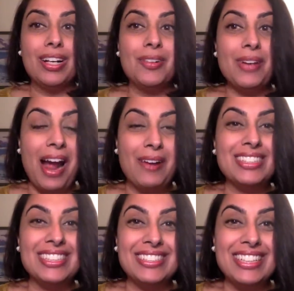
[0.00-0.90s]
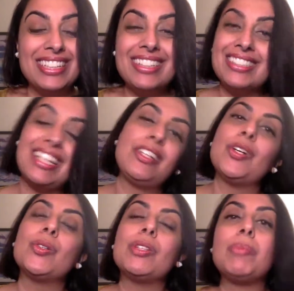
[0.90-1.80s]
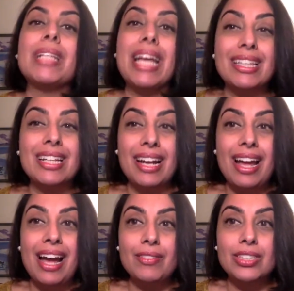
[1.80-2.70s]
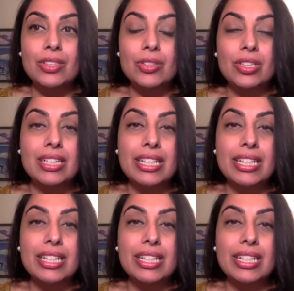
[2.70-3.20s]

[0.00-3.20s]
when I was doing it, because I know the plan that I have is going to